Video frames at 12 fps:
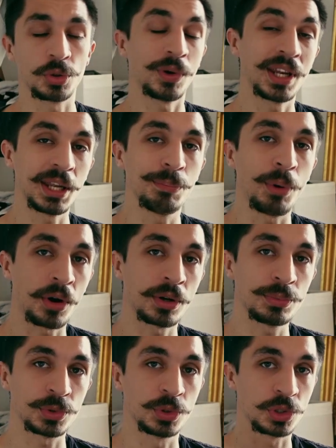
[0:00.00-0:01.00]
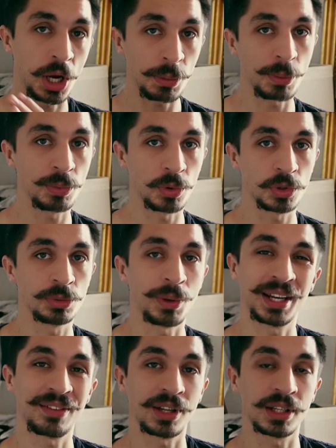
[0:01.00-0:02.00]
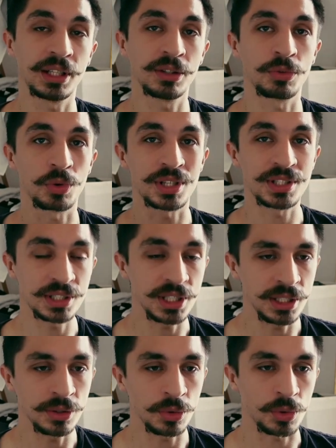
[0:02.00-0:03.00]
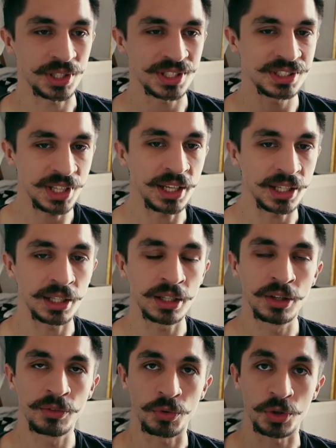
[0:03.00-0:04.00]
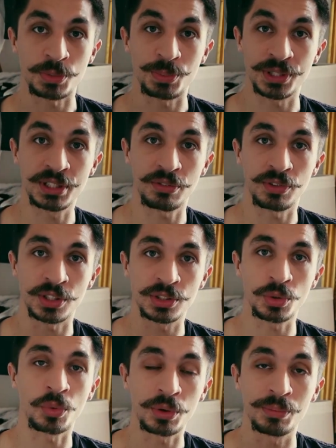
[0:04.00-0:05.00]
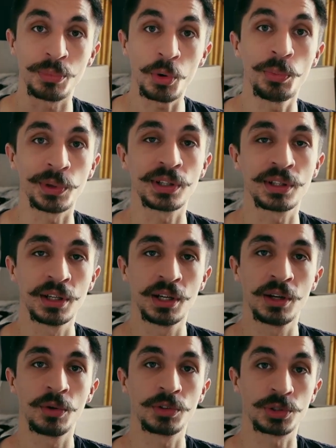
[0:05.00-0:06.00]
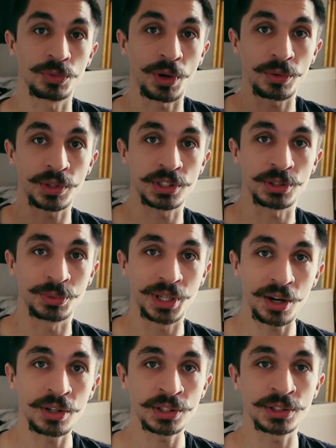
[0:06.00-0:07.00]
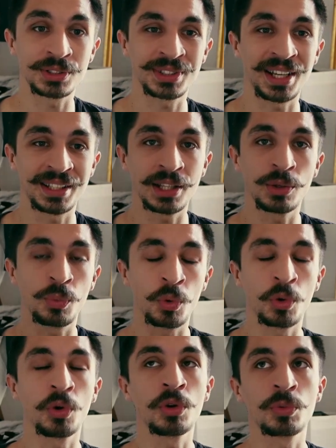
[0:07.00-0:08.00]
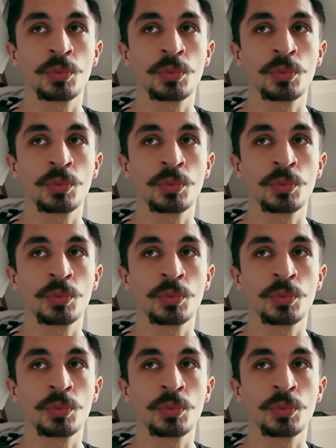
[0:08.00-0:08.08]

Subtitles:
in a bottom to top approach, you might have an idea for a scene or a setting for a specific story moment surrounding some characters, and then the world